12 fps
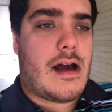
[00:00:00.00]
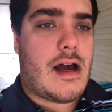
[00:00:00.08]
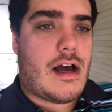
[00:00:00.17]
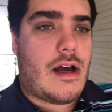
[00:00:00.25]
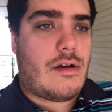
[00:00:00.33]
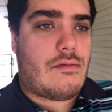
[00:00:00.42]

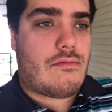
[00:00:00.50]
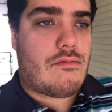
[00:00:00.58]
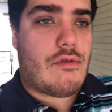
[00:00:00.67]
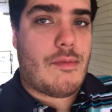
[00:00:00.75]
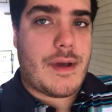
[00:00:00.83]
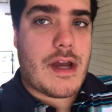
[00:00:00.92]
Um,
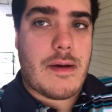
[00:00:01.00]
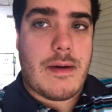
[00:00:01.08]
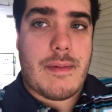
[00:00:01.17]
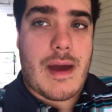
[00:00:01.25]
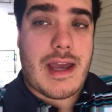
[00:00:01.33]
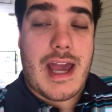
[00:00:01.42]
we'll be
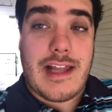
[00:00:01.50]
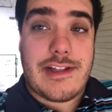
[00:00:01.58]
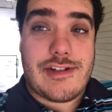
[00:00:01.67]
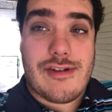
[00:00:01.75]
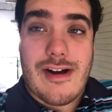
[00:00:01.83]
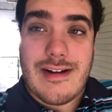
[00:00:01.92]
coming back
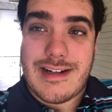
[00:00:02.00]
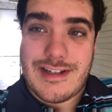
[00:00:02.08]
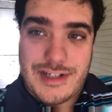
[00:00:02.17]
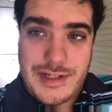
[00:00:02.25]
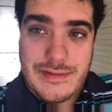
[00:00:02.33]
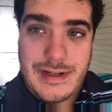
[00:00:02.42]
headstrong in
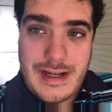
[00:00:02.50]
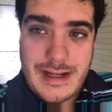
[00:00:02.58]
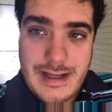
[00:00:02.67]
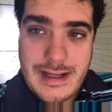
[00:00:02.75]
June,